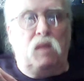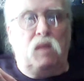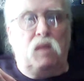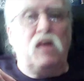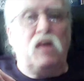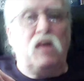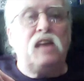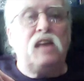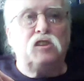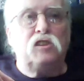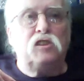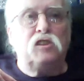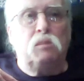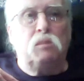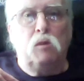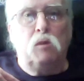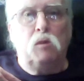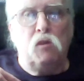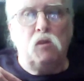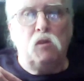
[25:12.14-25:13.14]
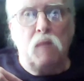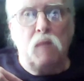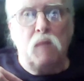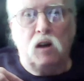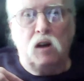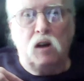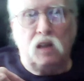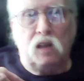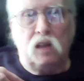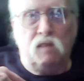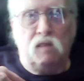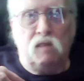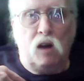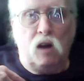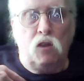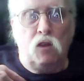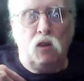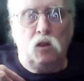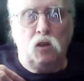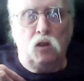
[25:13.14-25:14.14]
that is the birthmark of
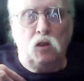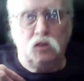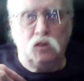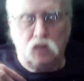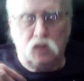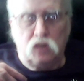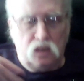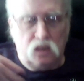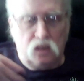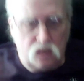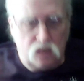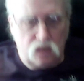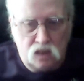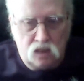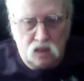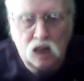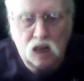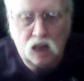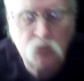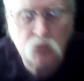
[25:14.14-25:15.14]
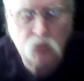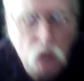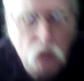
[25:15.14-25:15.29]
Artos de